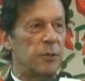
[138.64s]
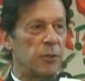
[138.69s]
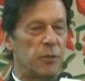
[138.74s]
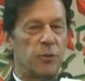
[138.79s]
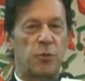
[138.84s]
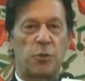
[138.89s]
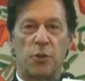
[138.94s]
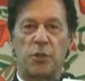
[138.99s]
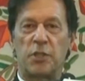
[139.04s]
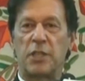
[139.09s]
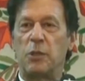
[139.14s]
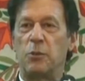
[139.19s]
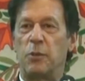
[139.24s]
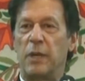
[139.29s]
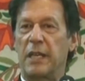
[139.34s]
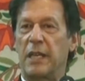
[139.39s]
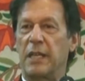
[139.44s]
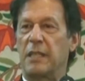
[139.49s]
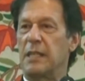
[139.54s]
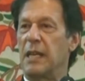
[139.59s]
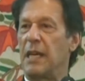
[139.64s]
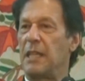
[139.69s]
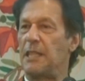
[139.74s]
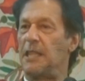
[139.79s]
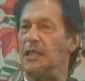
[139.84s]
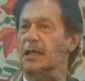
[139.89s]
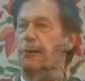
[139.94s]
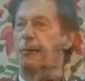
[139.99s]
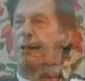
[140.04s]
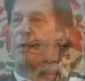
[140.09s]
In order to solve
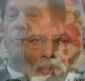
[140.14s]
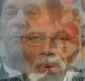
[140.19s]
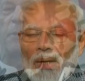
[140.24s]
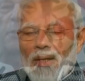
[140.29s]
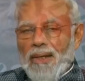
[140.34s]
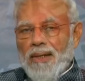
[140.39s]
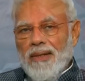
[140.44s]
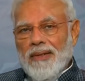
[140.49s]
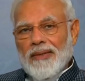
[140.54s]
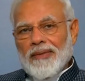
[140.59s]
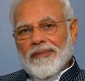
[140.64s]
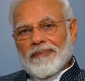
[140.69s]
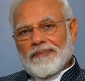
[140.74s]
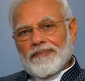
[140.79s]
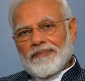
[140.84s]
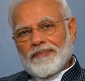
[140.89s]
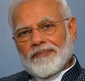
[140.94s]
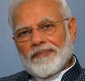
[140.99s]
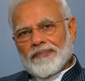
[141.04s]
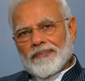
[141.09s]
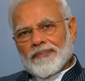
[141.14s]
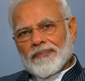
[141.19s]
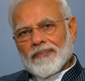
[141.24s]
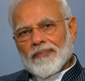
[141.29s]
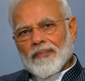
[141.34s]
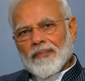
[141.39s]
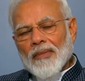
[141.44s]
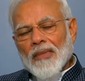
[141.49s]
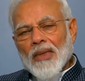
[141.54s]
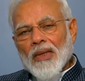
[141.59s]
this problem, they must
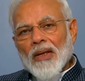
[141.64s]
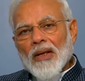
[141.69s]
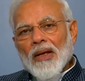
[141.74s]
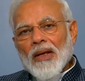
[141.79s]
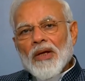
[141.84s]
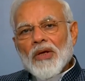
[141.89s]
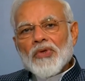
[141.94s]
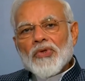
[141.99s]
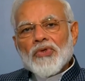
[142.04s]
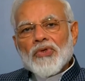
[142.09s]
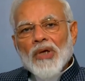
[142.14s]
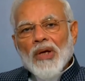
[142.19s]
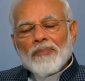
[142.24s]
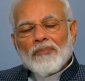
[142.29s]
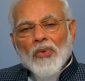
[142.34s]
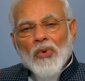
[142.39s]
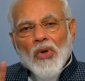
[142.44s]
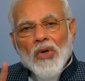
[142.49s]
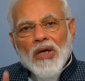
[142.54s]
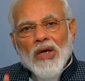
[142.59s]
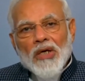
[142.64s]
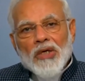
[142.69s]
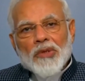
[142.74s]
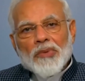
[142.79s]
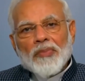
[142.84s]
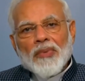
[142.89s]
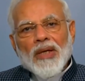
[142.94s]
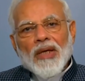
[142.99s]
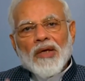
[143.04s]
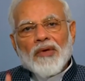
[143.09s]
go beyond their respective
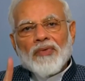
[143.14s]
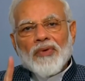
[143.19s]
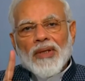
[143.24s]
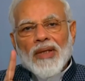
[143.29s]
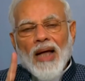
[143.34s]
religious